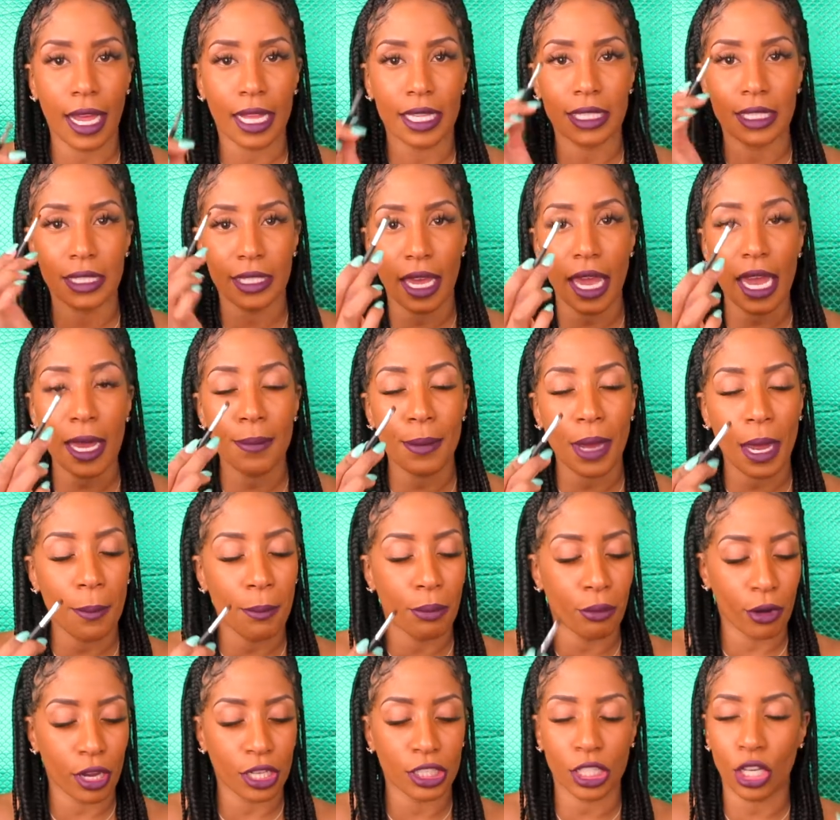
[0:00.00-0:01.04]
I take my
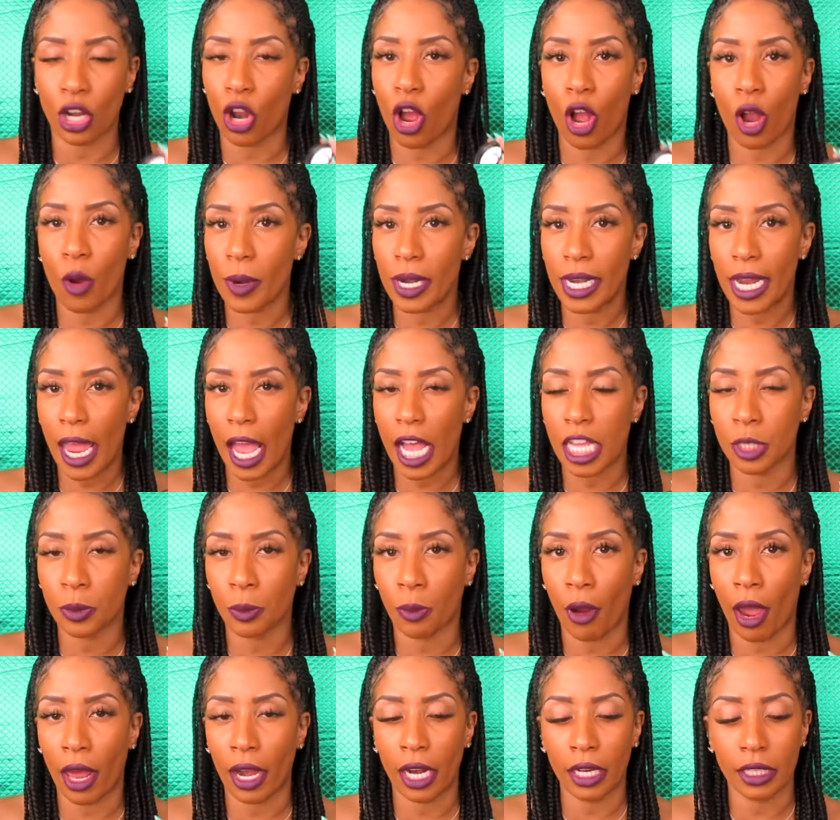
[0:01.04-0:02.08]
brush that already has
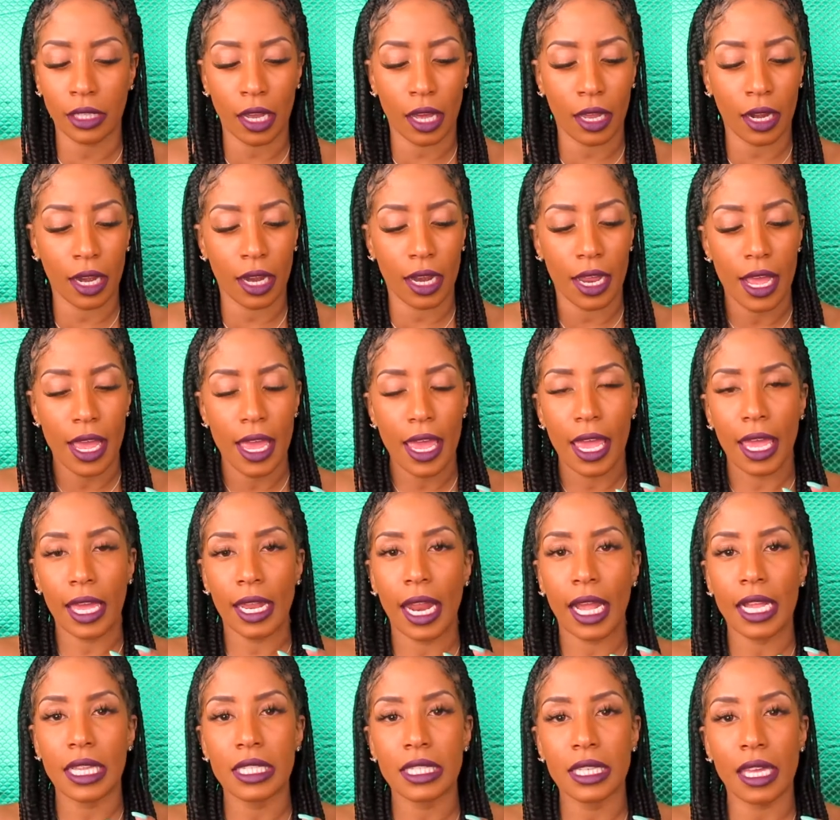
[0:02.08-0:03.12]
product on it,
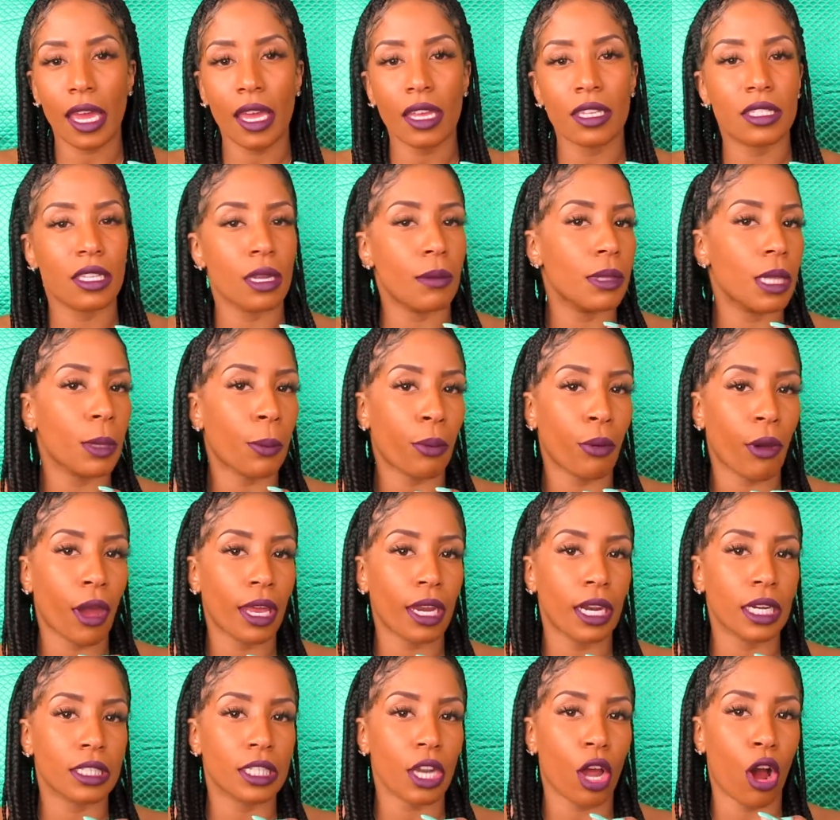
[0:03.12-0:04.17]
and I take some of the
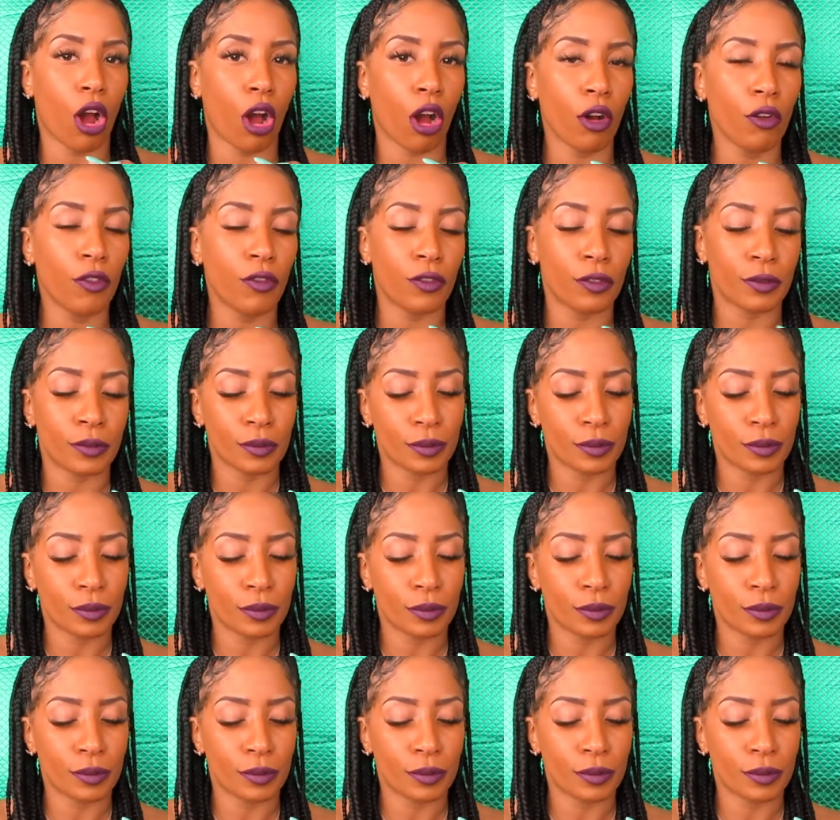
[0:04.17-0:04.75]
product off.